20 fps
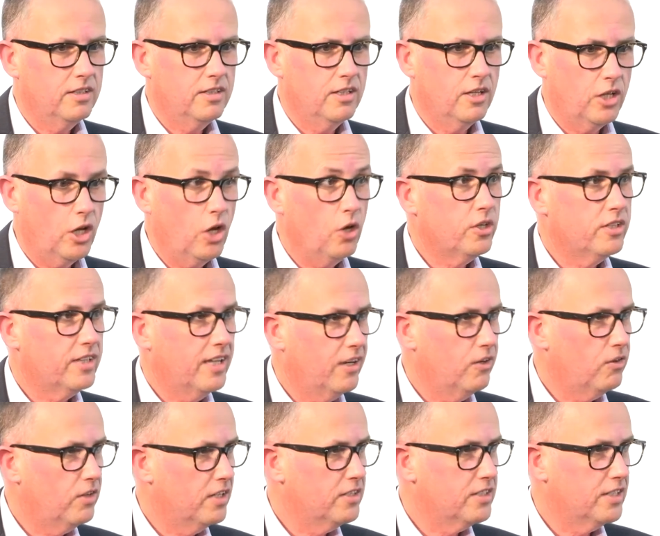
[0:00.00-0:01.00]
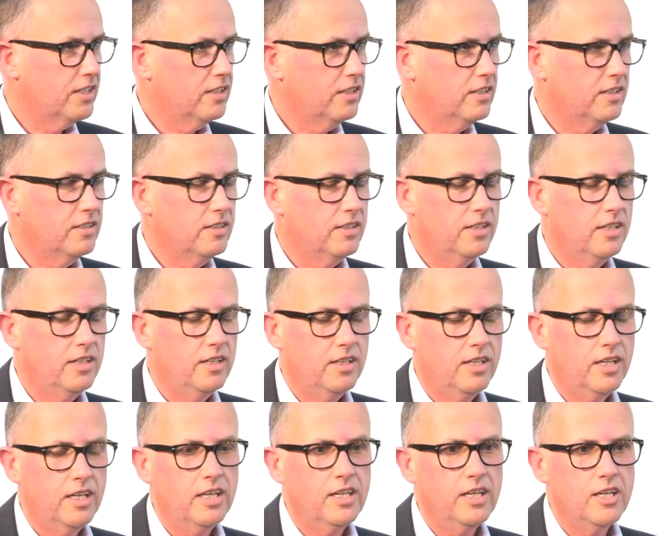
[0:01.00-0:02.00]
lockdown as it
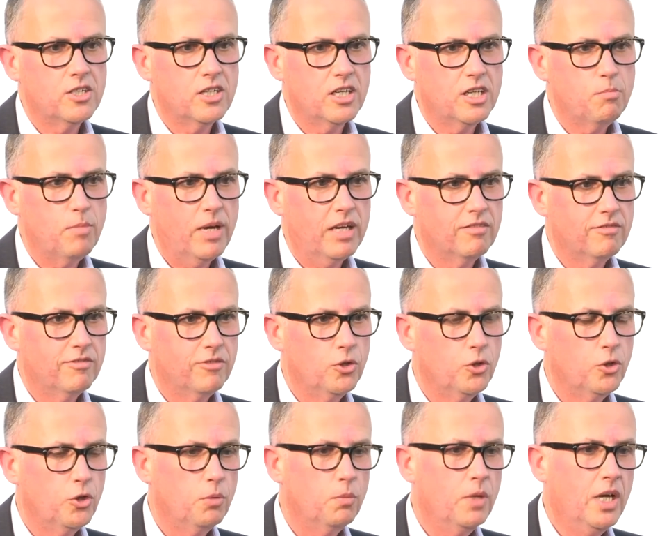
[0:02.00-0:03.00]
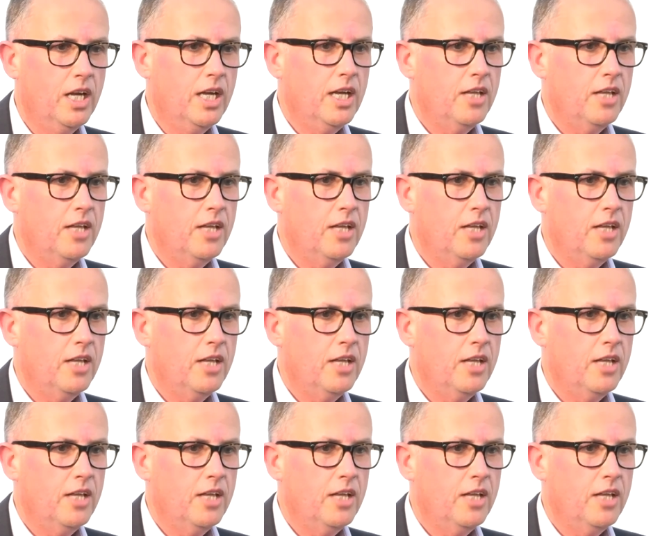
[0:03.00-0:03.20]
initially meant for them.